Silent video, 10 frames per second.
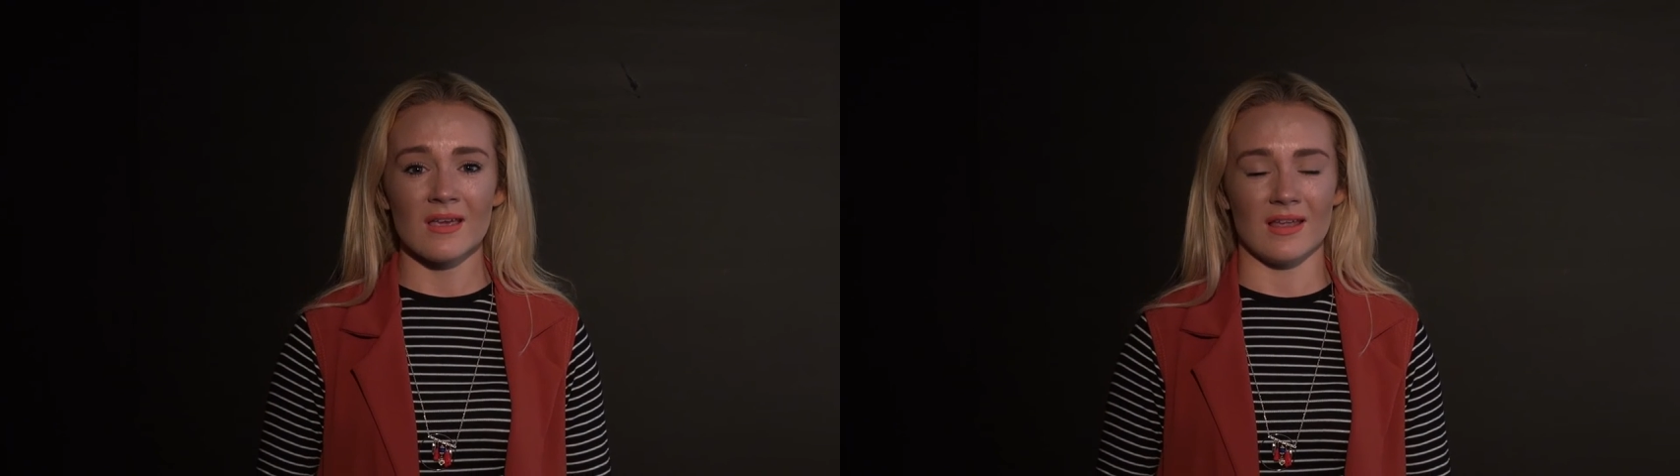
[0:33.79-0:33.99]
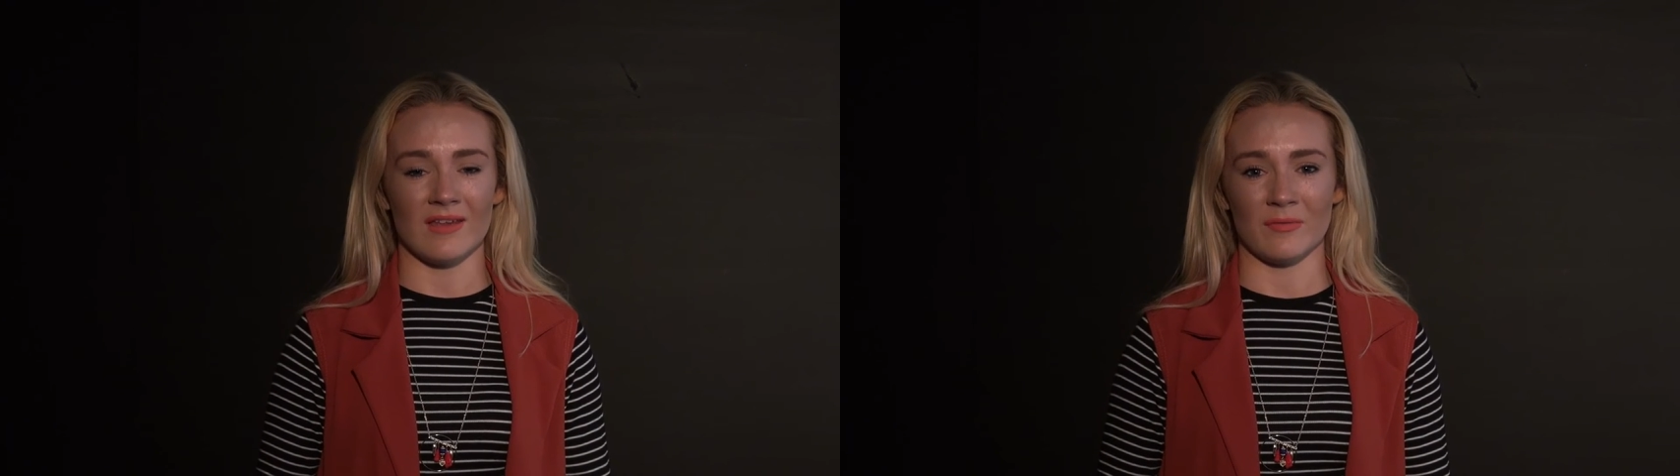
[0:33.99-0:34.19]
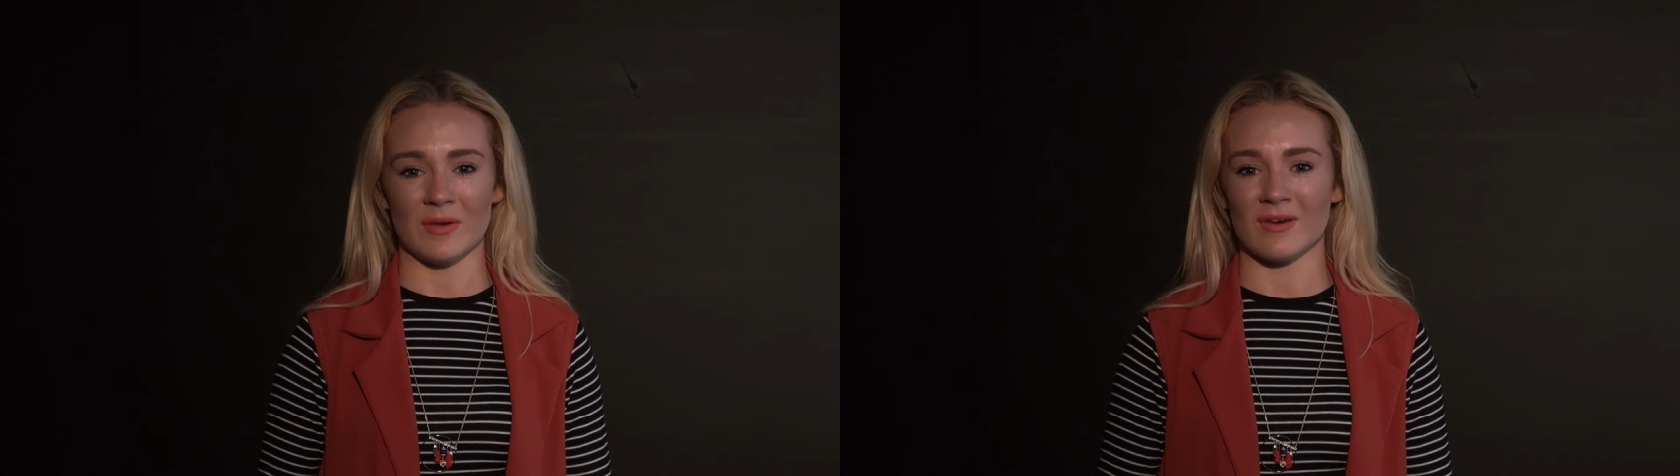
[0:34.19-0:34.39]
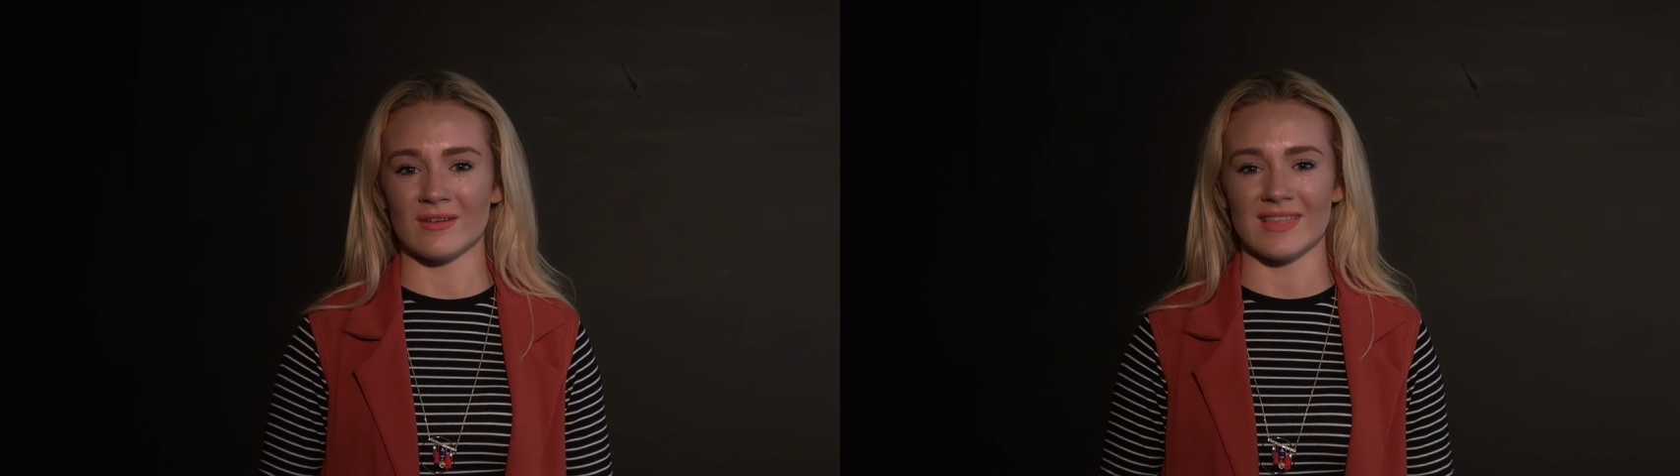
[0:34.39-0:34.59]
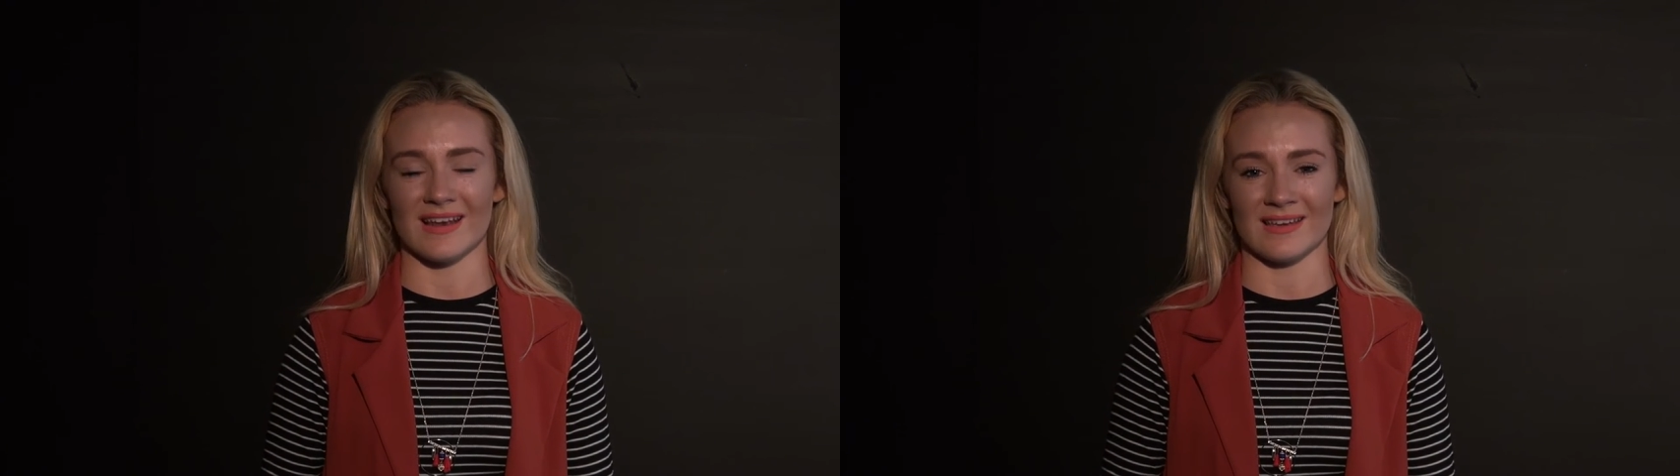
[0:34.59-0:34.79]
And if we
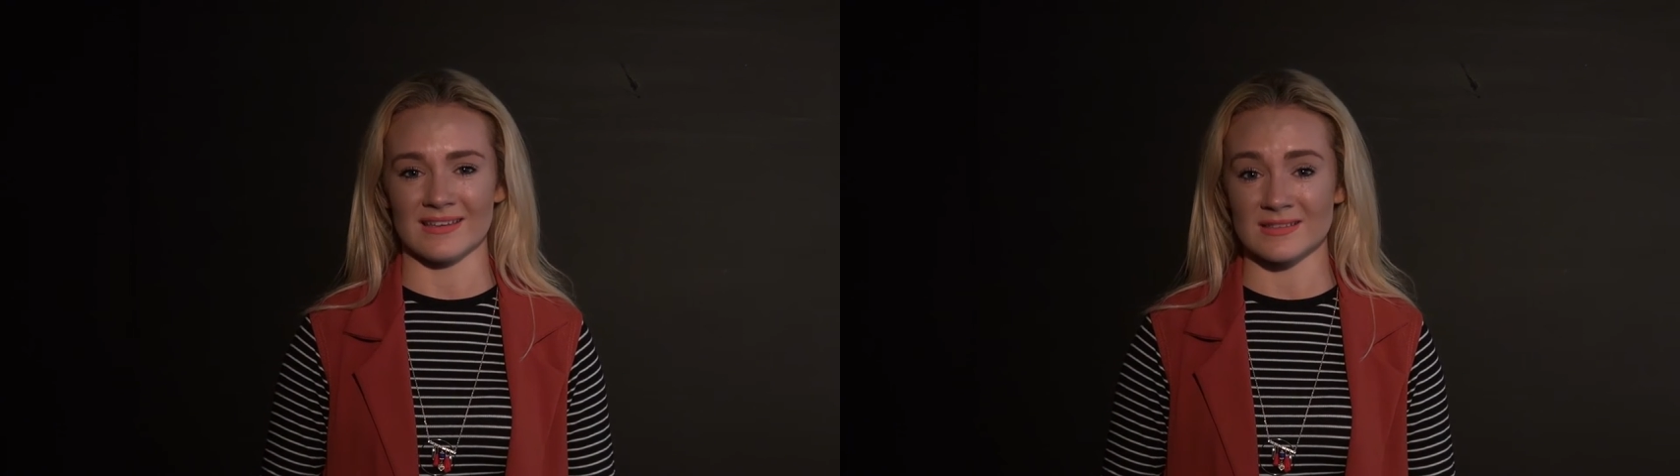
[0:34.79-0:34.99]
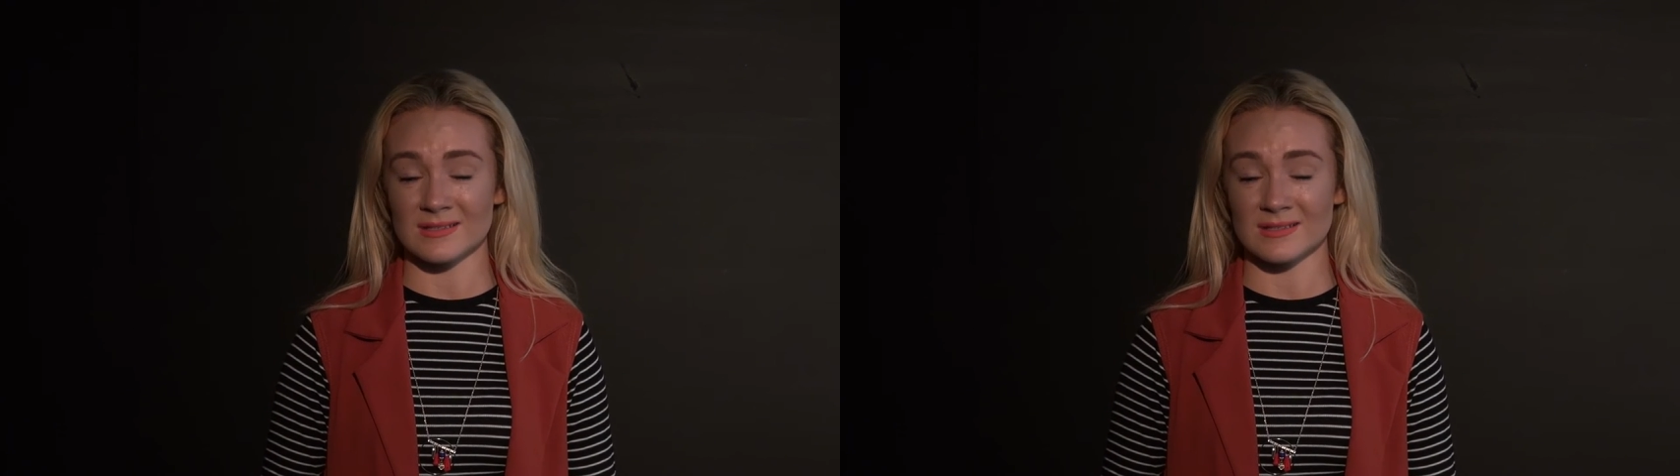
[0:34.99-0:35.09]
could, then I could